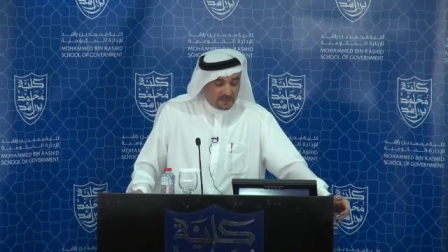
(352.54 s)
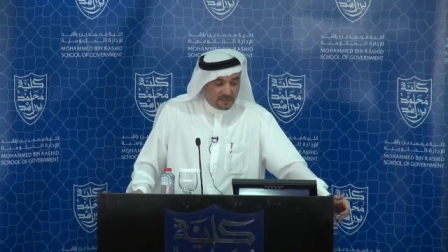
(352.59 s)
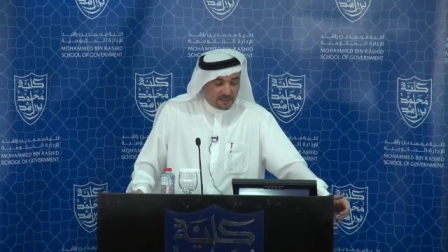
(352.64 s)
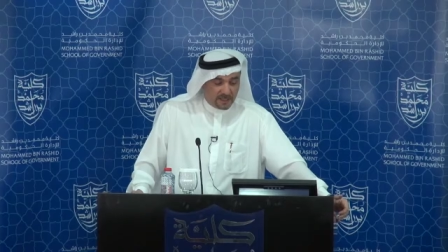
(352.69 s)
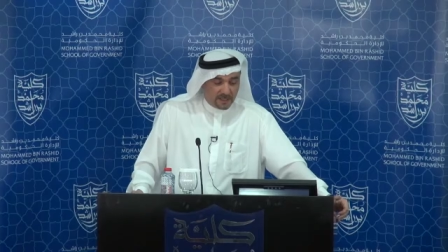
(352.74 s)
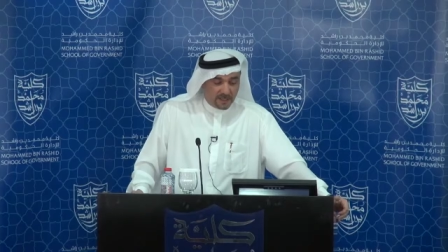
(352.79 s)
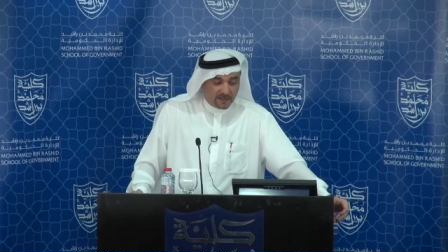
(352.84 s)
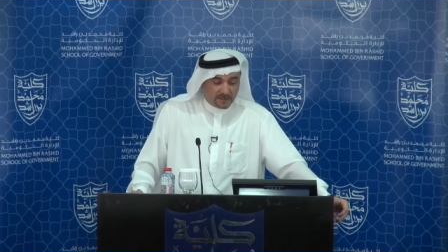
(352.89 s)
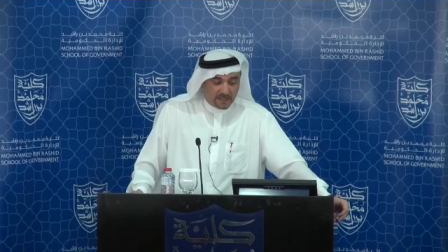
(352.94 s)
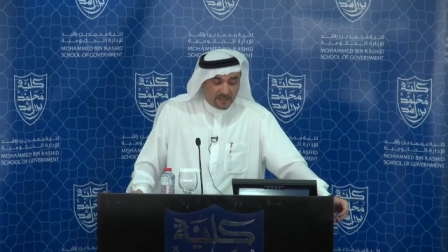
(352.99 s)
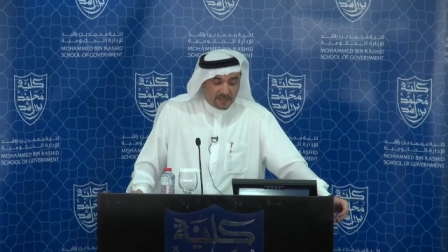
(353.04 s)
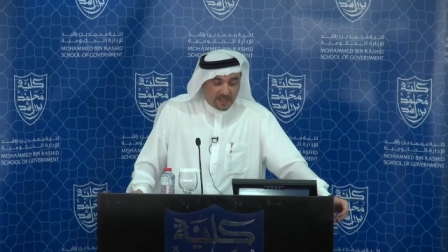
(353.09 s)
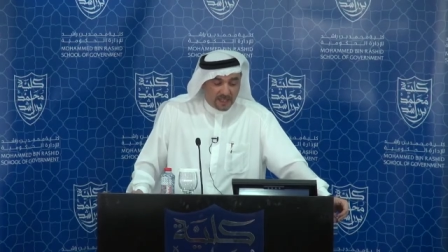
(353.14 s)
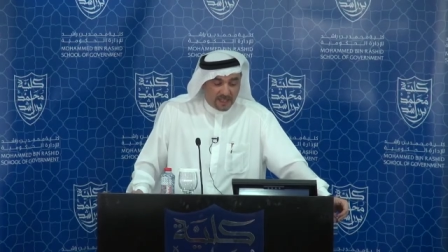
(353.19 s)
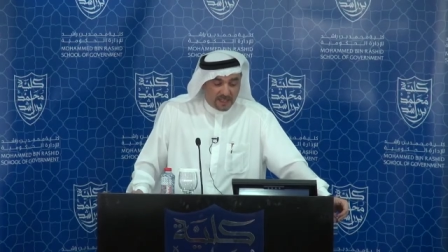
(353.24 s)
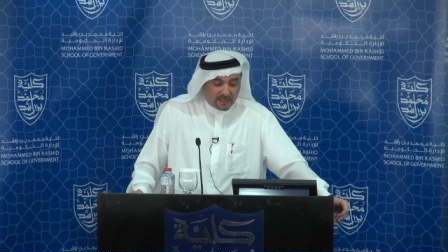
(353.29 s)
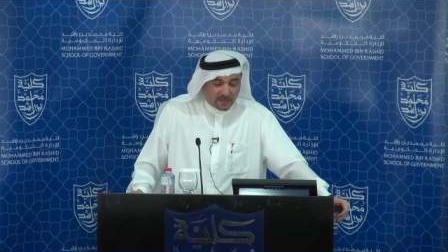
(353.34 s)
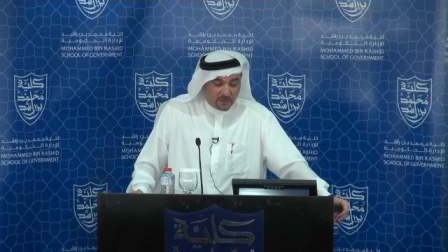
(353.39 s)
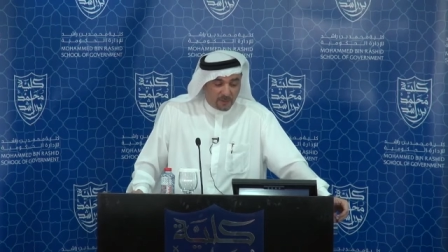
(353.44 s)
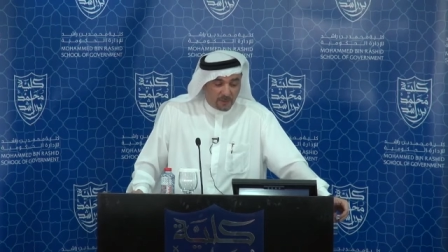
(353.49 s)
announcing
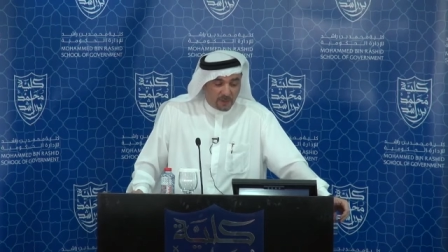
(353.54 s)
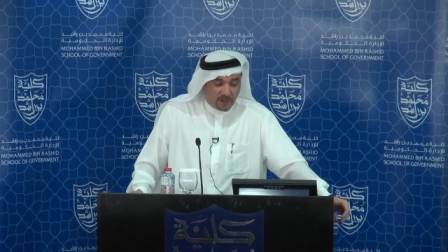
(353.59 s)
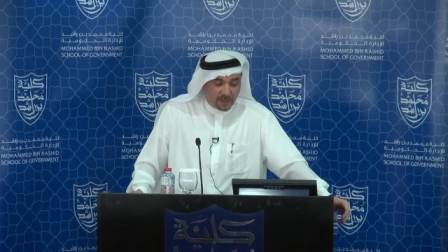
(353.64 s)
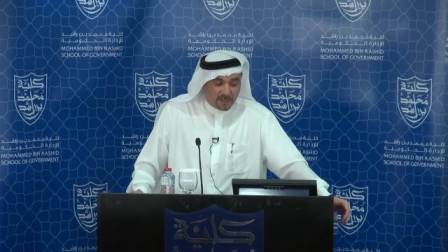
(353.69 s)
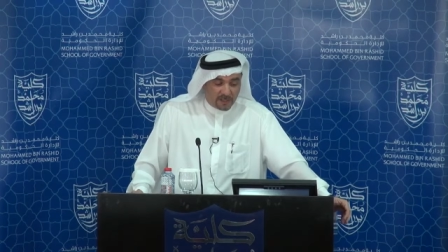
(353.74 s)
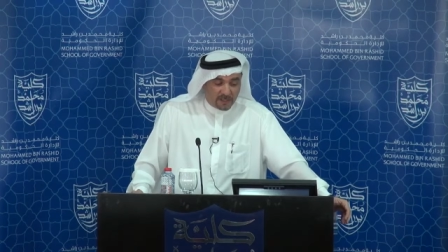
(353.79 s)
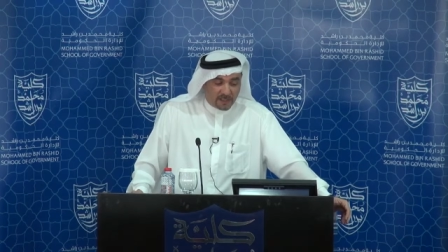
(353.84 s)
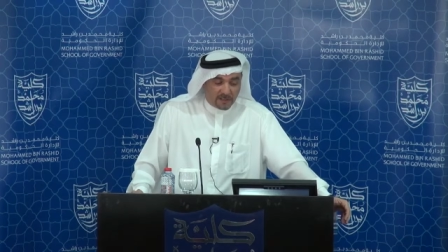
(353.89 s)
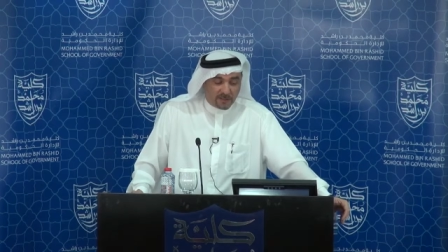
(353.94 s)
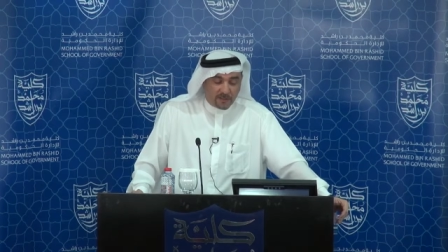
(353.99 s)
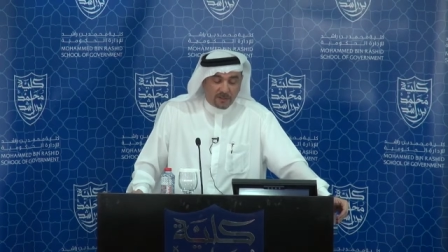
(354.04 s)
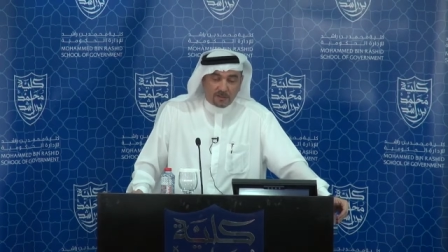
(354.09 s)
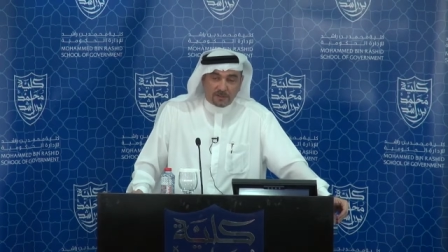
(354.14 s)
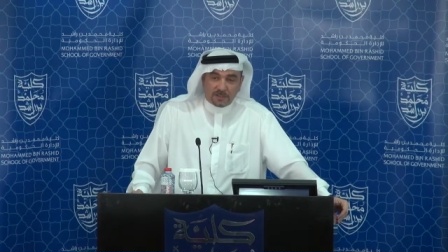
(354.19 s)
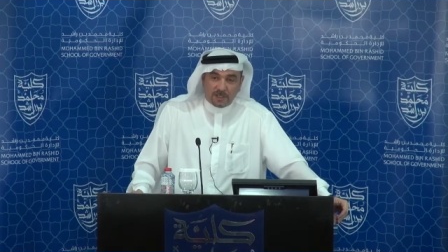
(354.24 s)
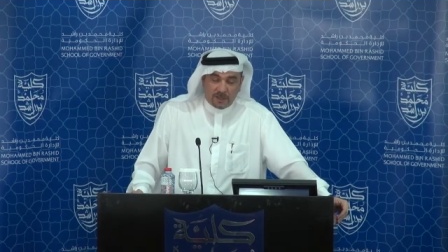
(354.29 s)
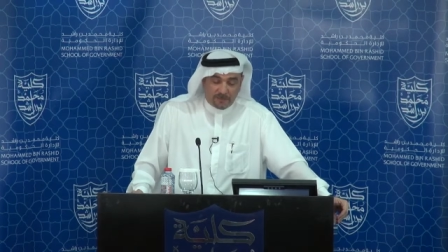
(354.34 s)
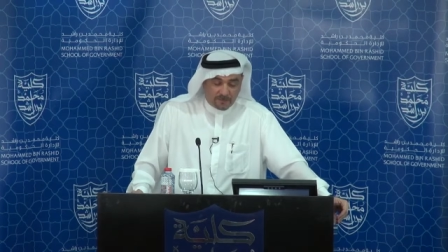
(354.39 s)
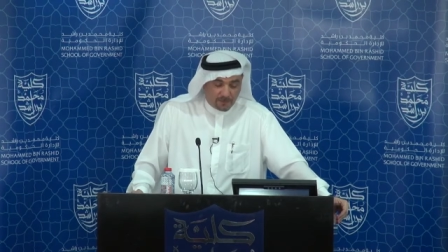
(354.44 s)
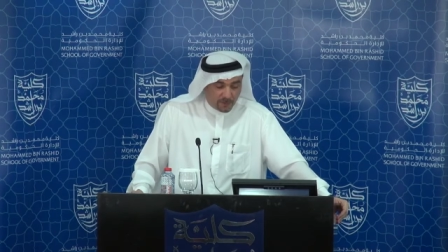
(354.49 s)
that we are the
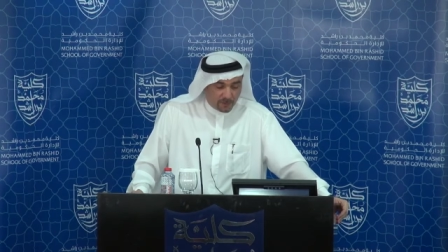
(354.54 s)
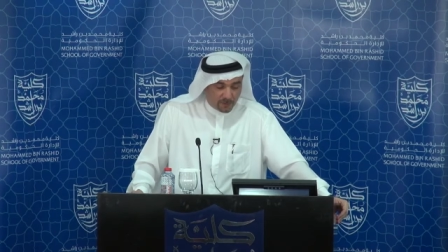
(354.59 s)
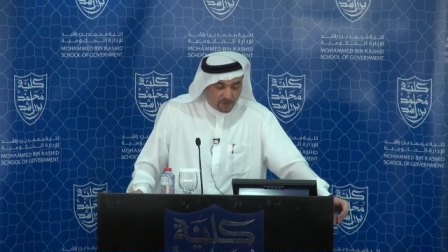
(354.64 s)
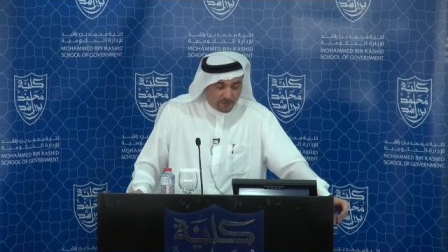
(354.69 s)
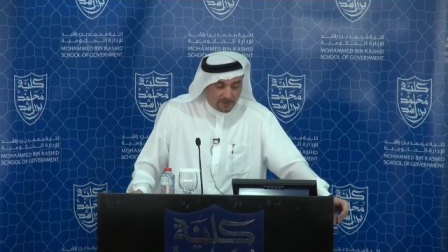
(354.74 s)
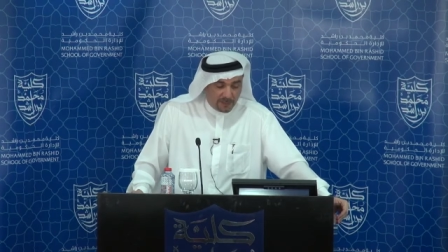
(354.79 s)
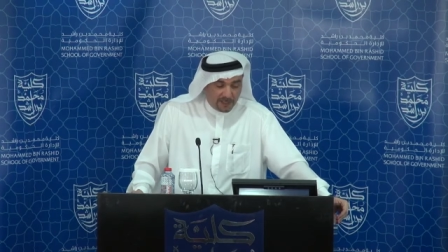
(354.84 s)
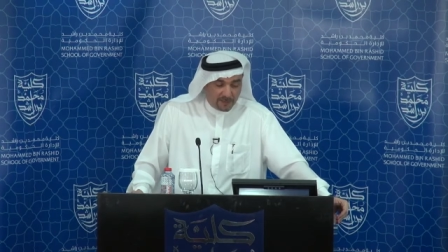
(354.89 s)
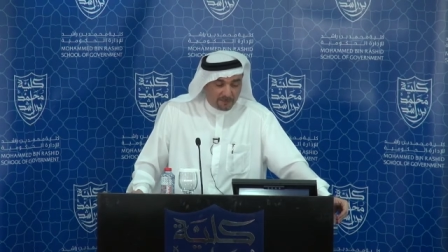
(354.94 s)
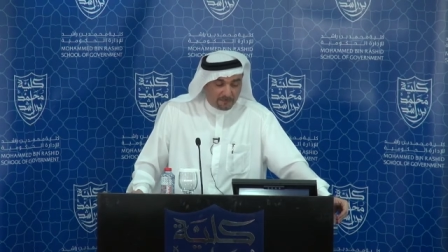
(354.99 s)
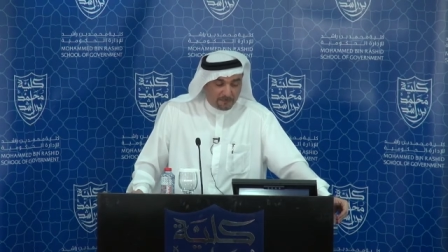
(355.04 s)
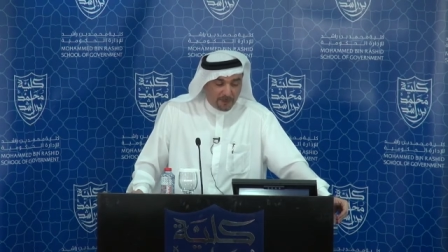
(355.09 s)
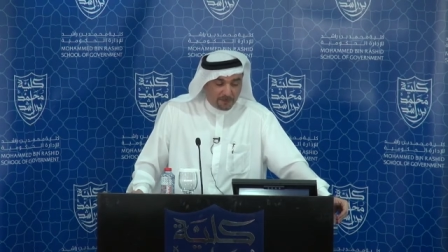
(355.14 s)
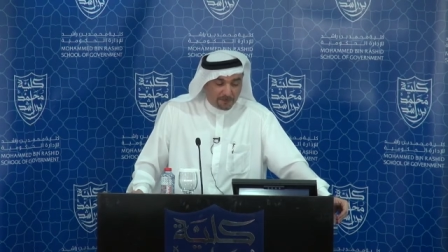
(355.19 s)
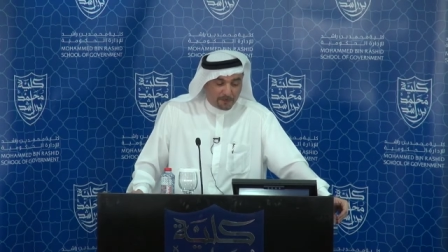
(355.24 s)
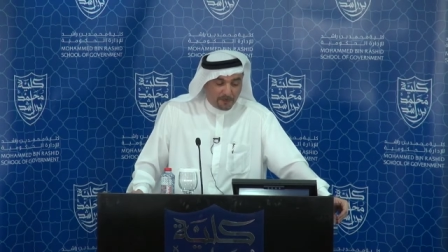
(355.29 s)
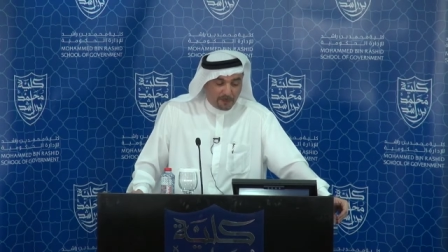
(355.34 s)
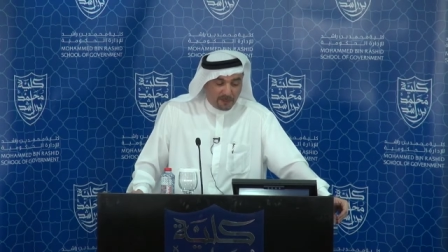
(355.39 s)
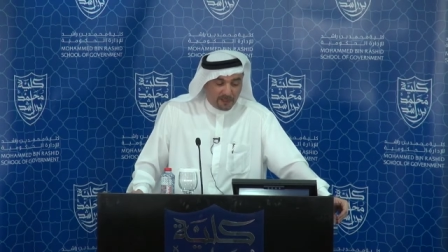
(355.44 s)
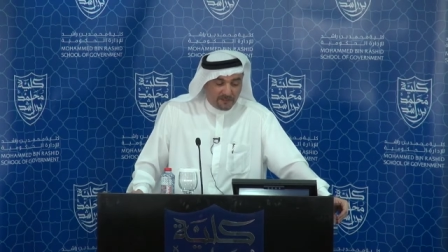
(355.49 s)
technology hub for two billion
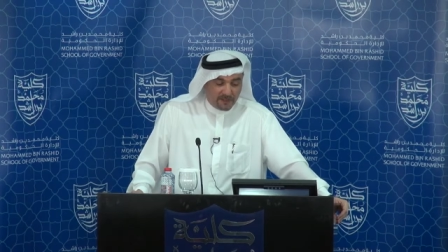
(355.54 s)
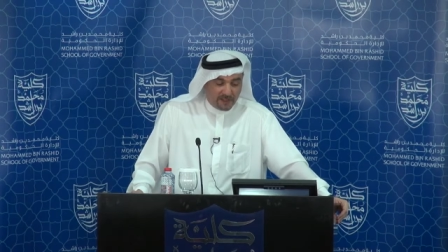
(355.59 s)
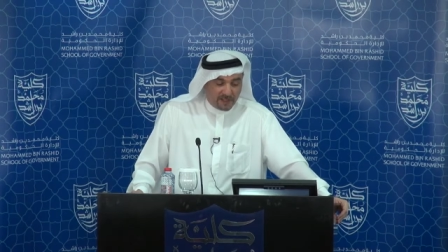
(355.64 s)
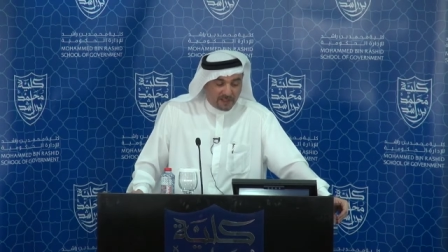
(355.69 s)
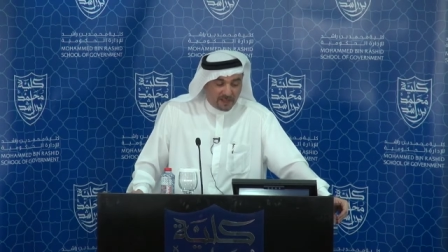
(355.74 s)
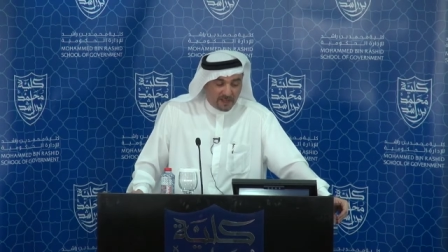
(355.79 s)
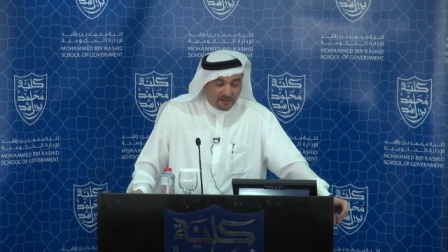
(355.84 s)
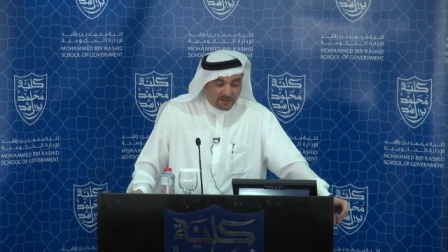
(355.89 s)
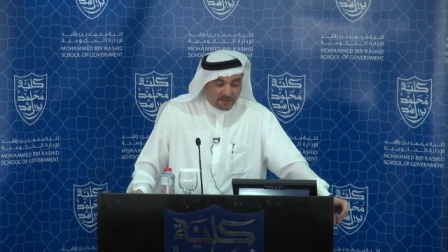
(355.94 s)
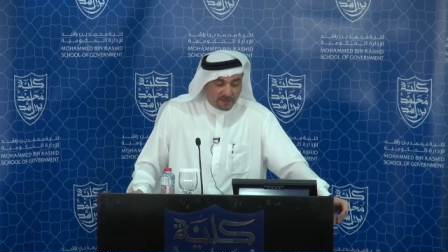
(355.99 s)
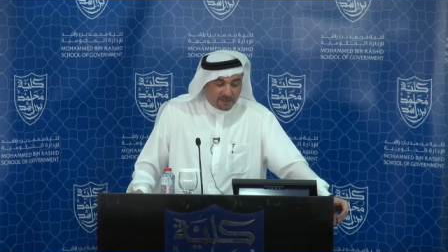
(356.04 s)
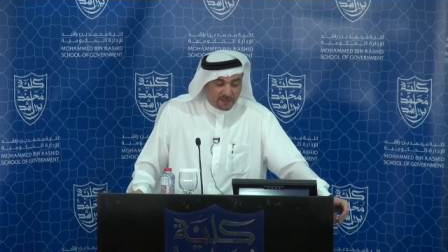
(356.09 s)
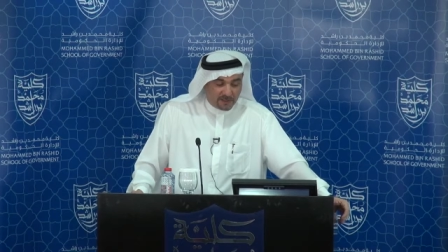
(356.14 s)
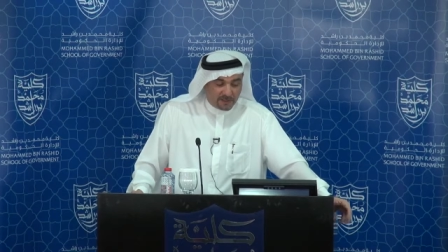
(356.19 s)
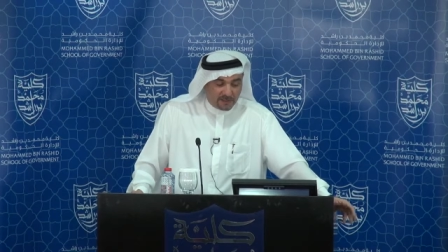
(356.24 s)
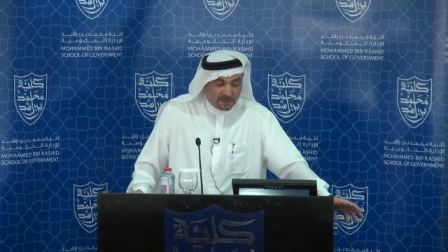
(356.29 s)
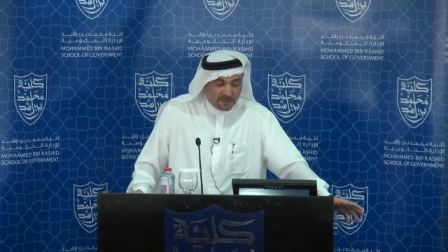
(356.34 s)
people living around it